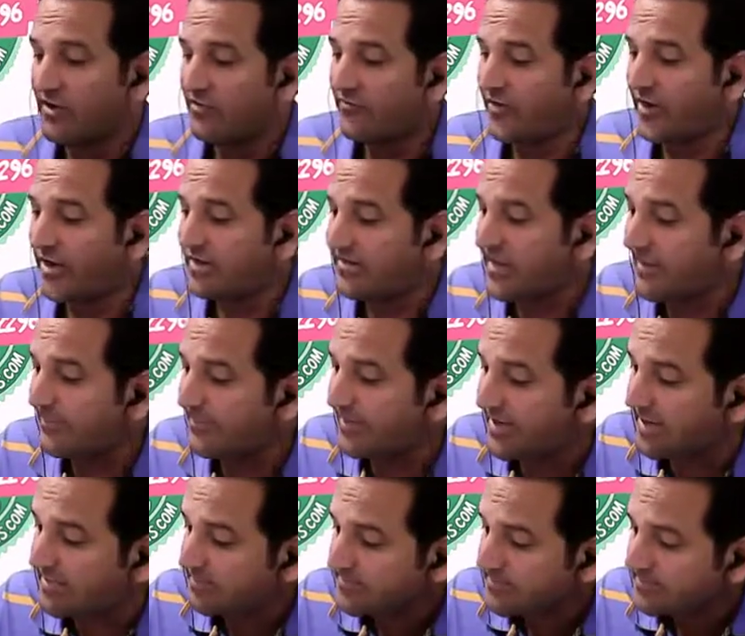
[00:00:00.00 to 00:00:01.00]
For
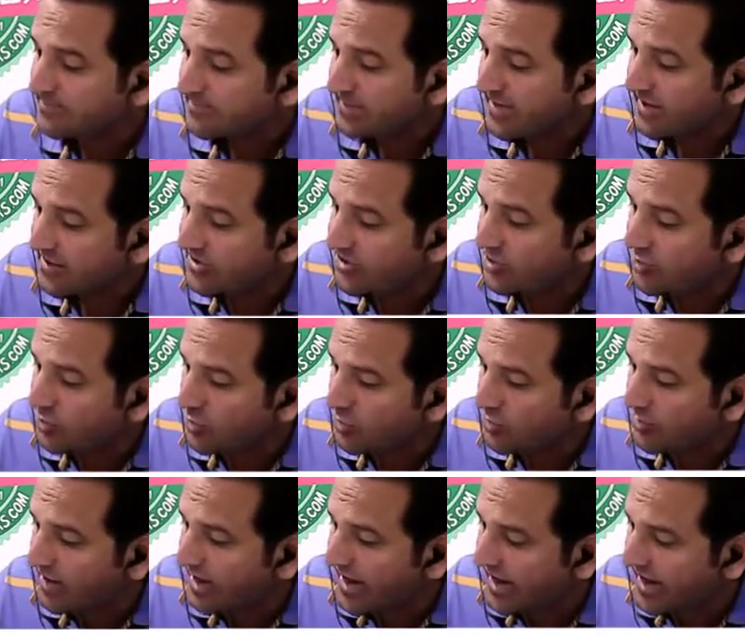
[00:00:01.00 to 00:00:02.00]
example,
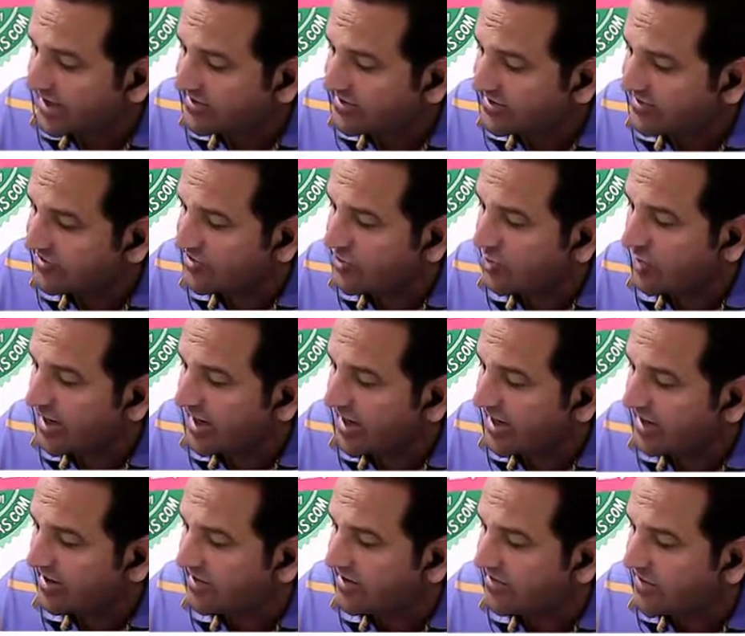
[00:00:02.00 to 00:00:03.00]
2x
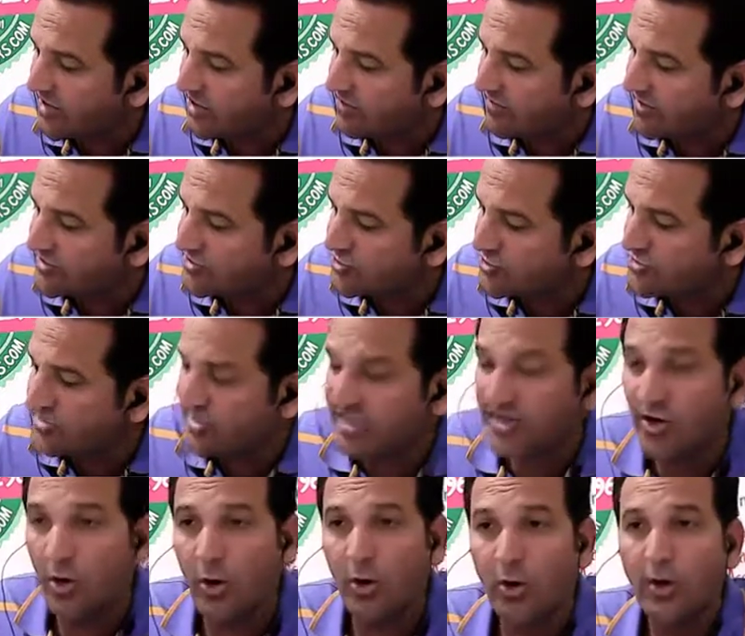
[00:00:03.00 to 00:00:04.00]
square is equals to
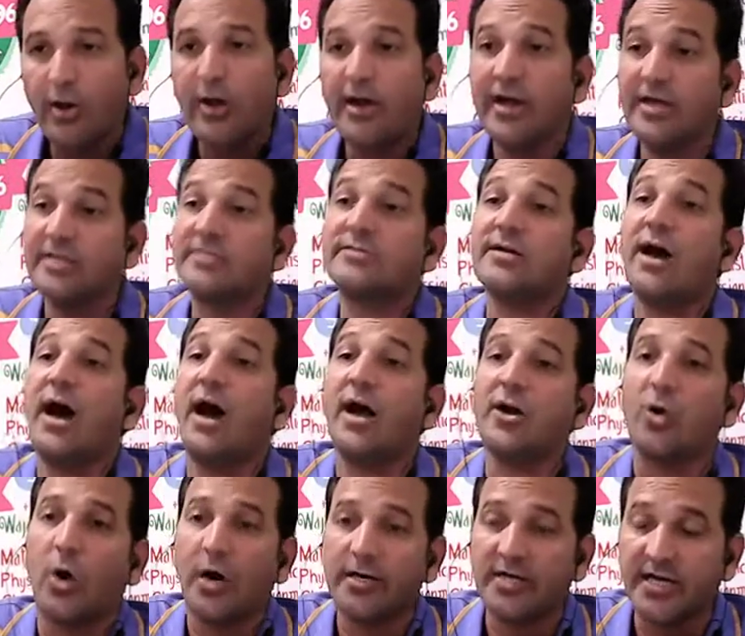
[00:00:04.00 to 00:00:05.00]
0 is a
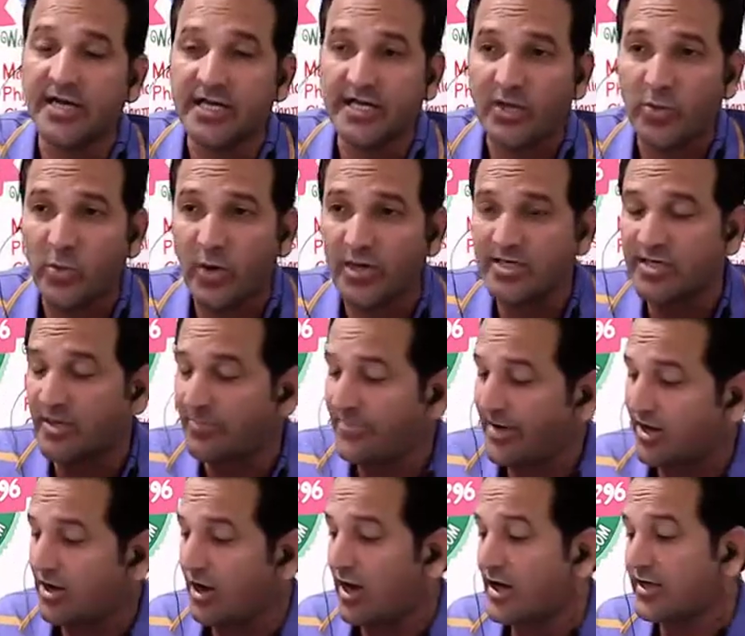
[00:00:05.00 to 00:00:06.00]
quadratic equation
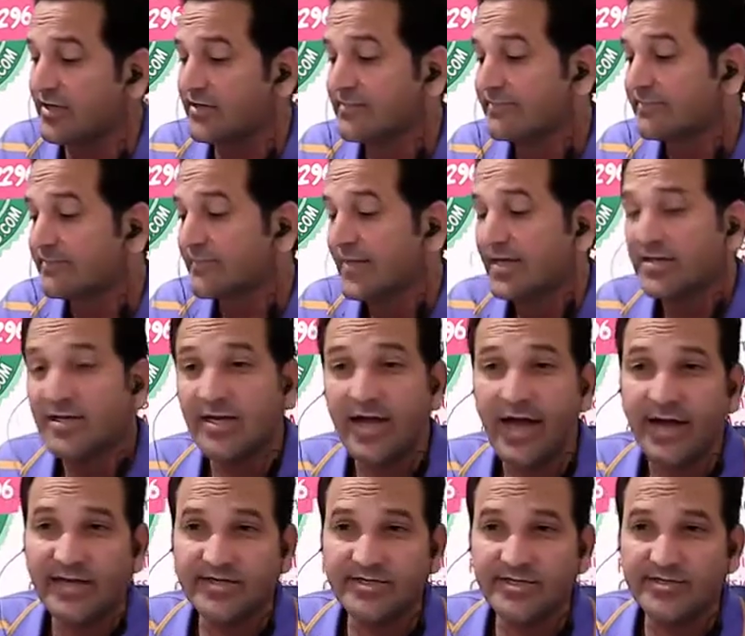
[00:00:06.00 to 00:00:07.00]
because the
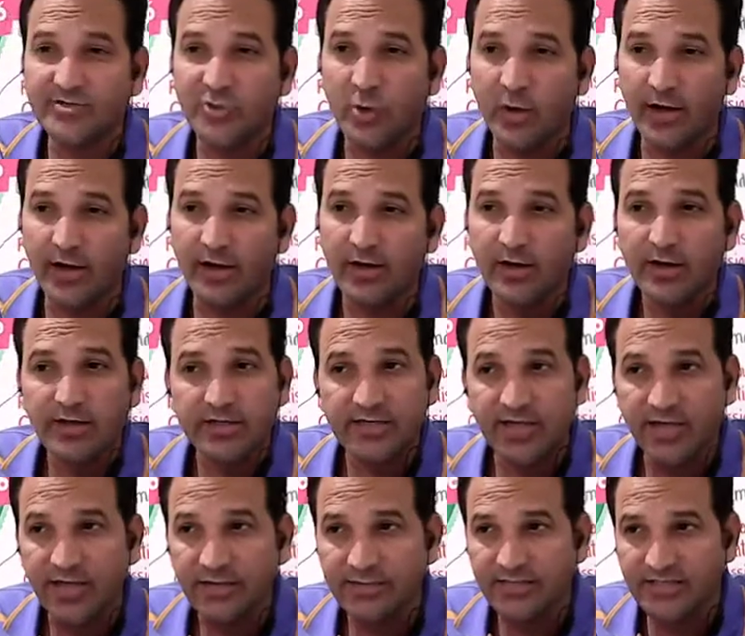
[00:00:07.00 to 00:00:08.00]
x square
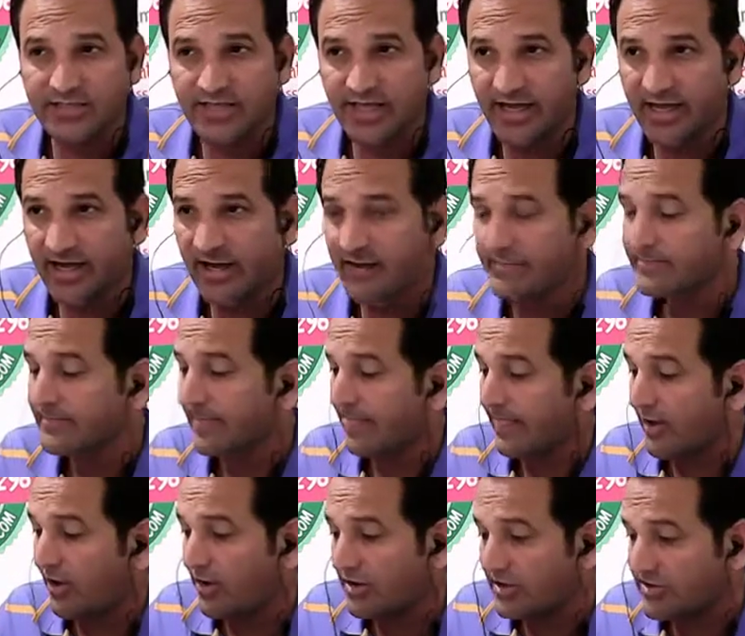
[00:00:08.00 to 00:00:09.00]
term is there,
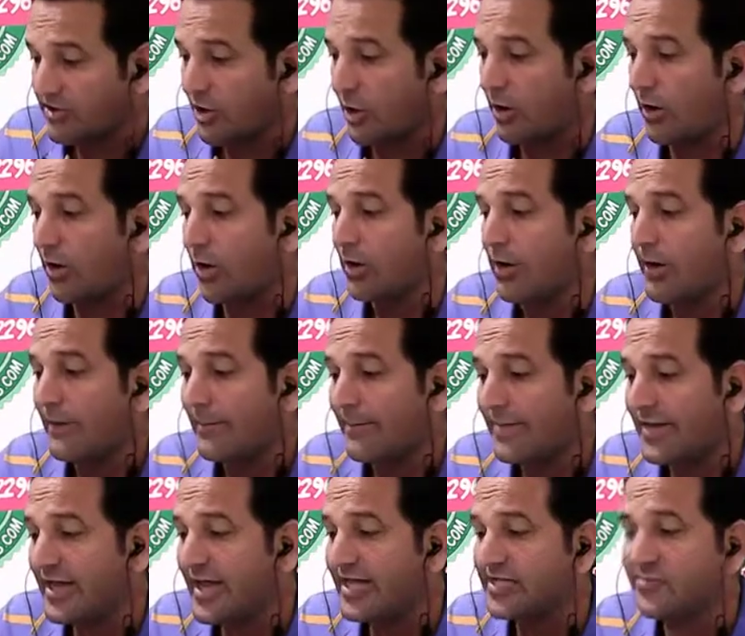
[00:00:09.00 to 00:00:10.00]
although
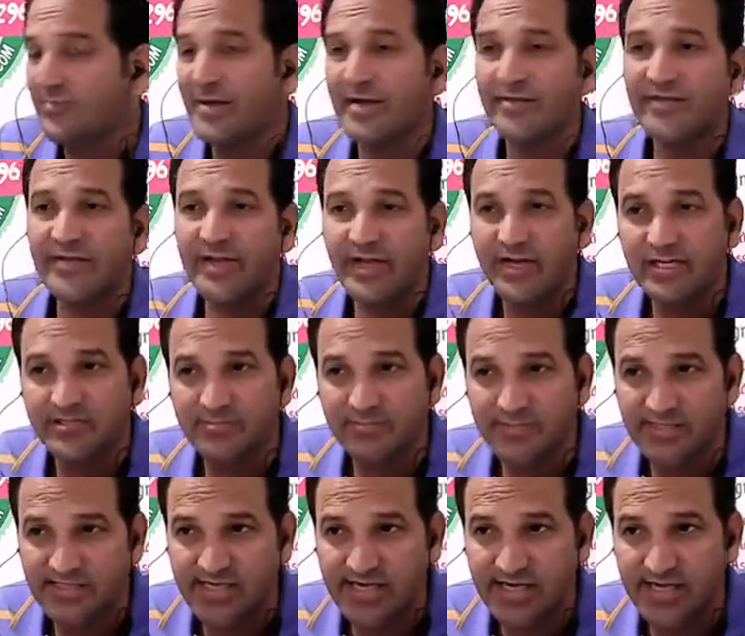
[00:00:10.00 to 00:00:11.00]
bx plus c is
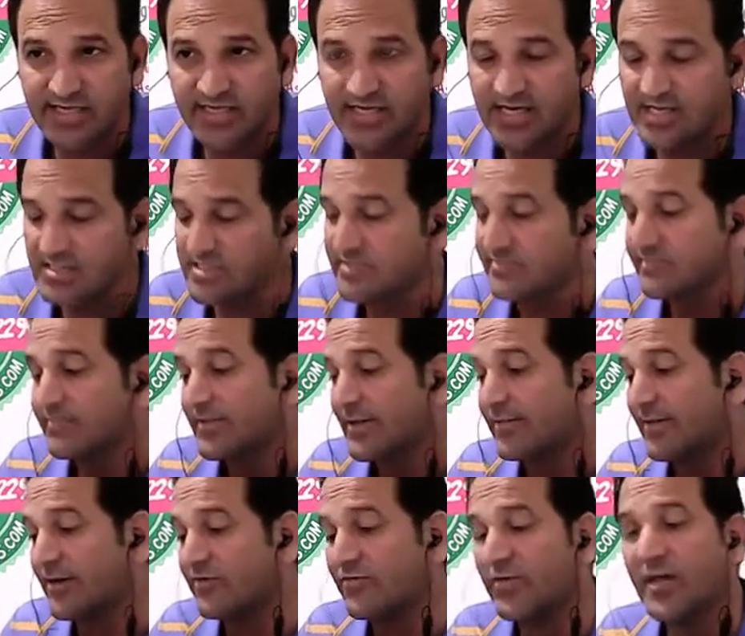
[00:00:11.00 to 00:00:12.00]
missing in this,
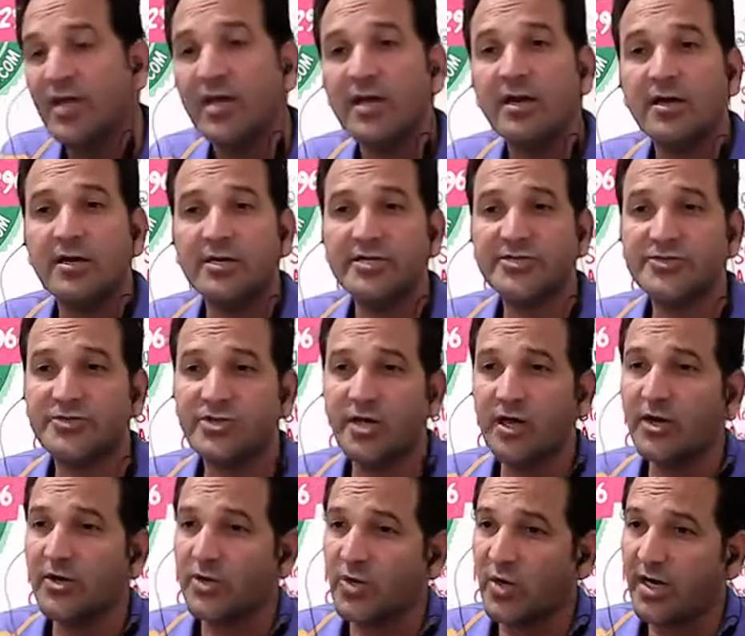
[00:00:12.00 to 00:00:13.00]
but we
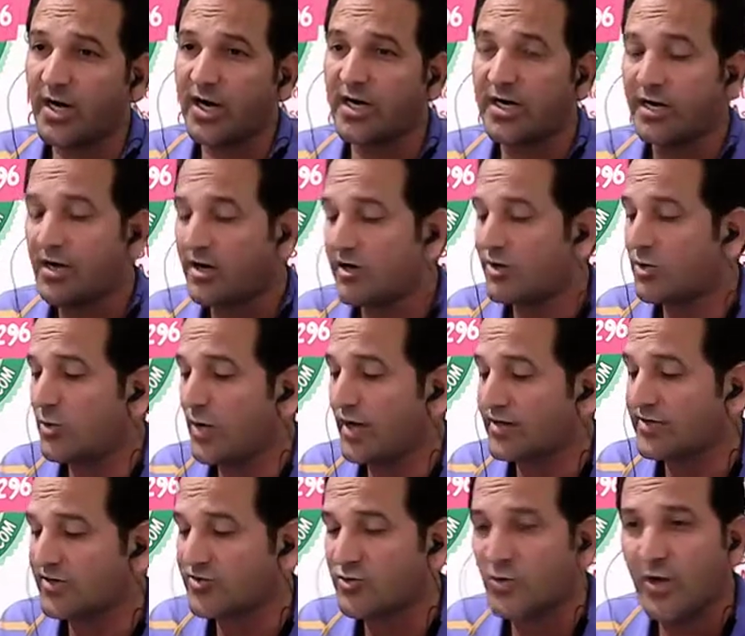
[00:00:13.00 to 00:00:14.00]
still treat
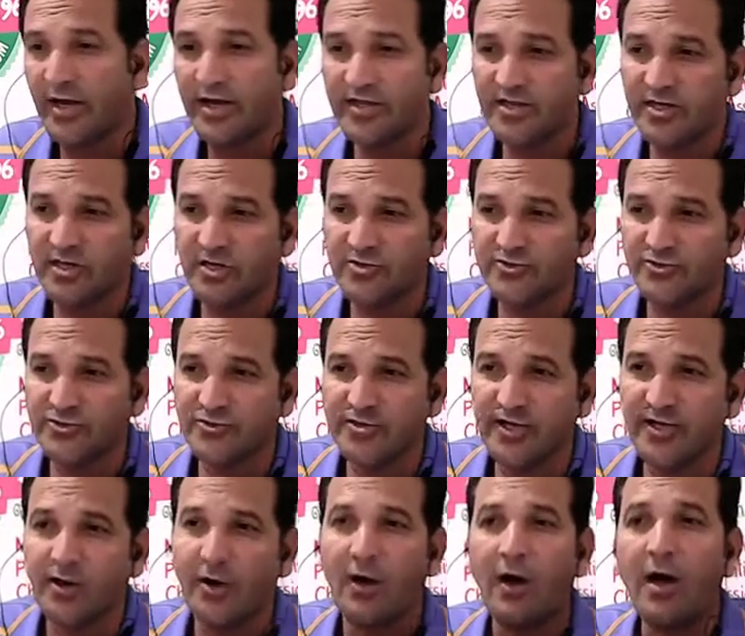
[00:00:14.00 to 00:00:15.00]
2x square is equals to
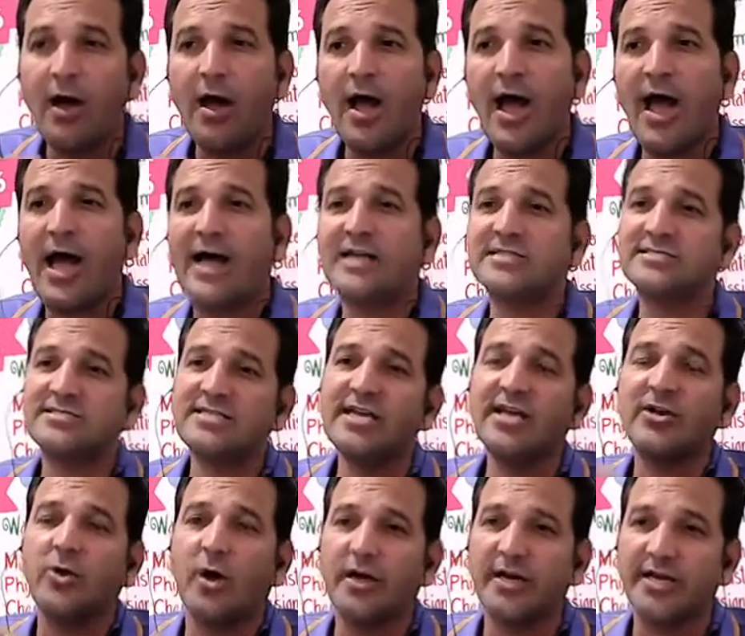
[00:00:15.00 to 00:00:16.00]
0 as the
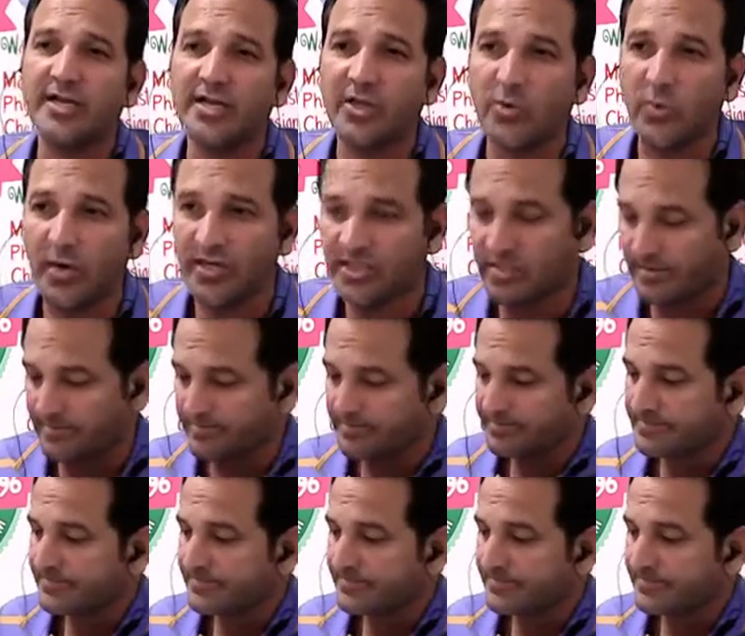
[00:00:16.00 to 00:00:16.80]
quadratic equation.